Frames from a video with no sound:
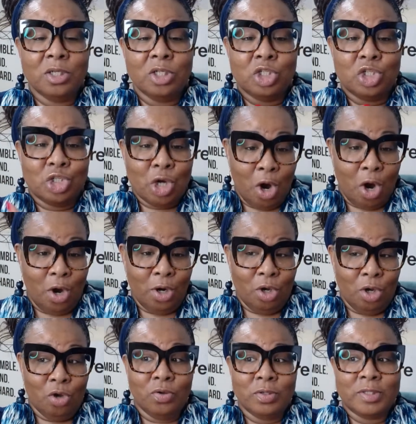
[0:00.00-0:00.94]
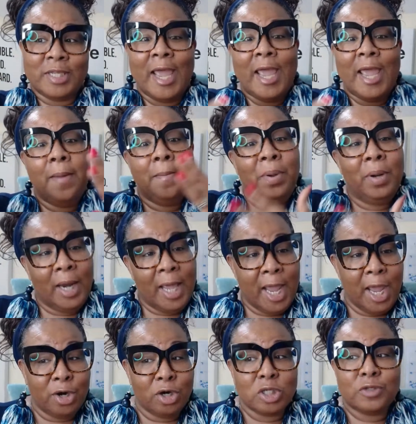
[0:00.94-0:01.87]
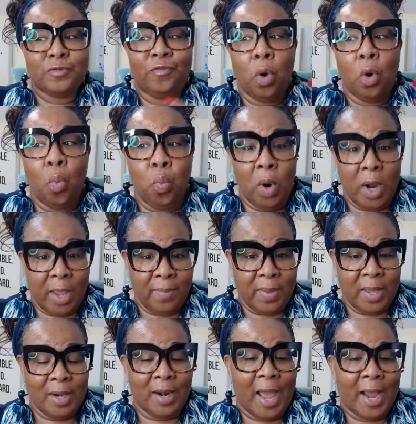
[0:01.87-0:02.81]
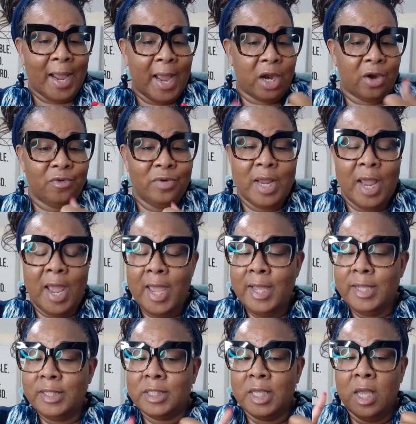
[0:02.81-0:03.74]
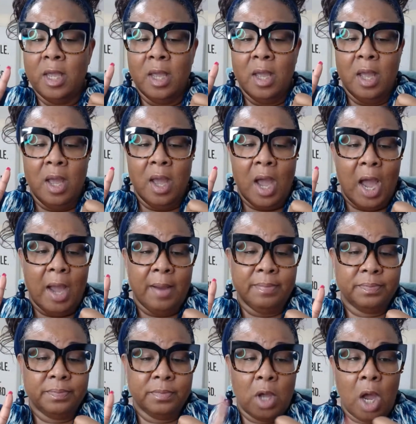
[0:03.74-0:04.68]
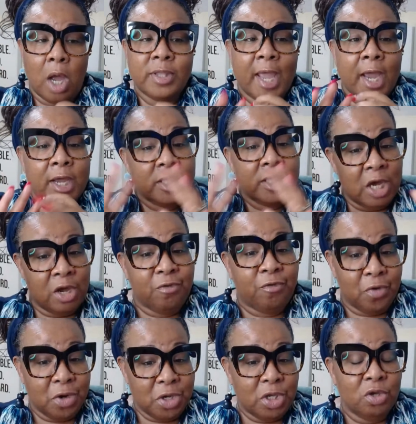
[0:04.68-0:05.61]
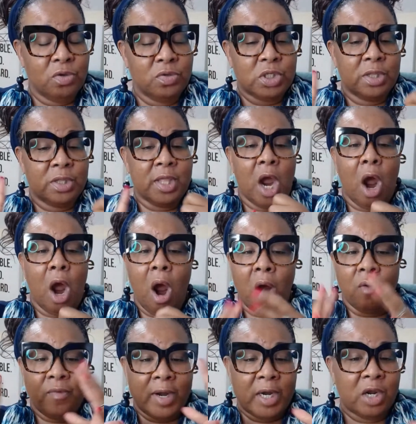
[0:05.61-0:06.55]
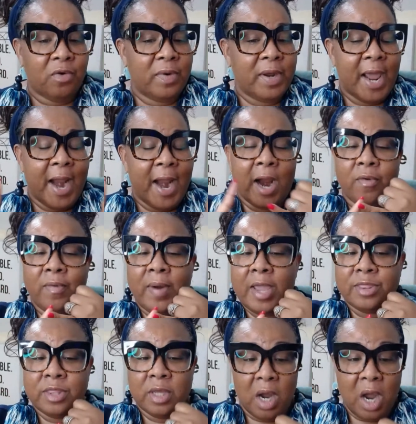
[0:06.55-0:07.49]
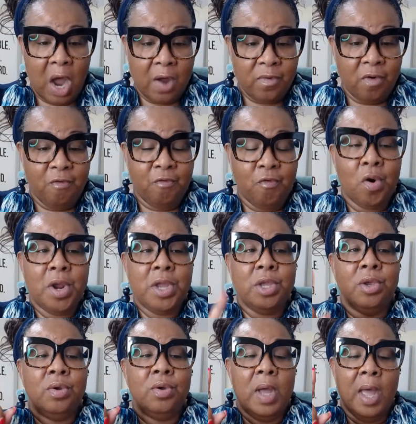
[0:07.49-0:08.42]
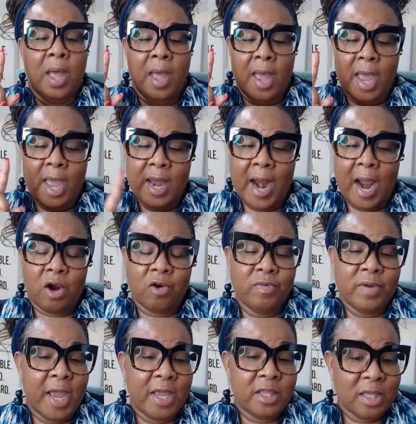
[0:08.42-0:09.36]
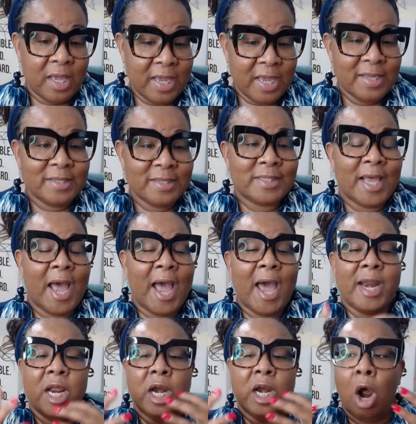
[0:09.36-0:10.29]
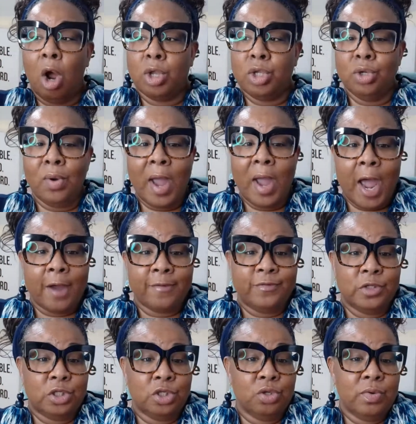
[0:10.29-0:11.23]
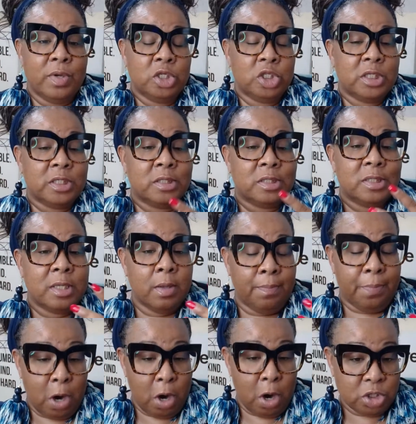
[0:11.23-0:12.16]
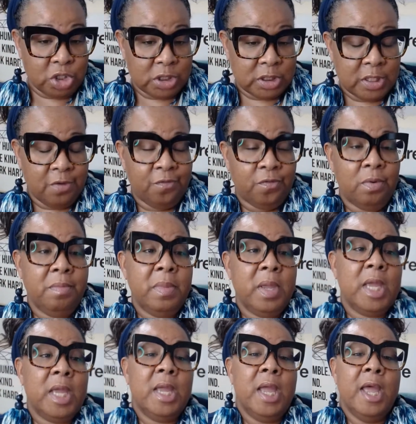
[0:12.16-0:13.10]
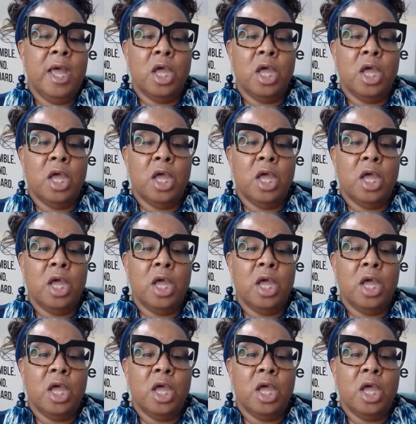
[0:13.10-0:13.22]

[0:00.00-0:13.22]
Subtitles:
journals and planners for women. Like I create, they're done for you. So they're already created. I create the cover for you and I create the inside, and all you have to do is just purchase it from me.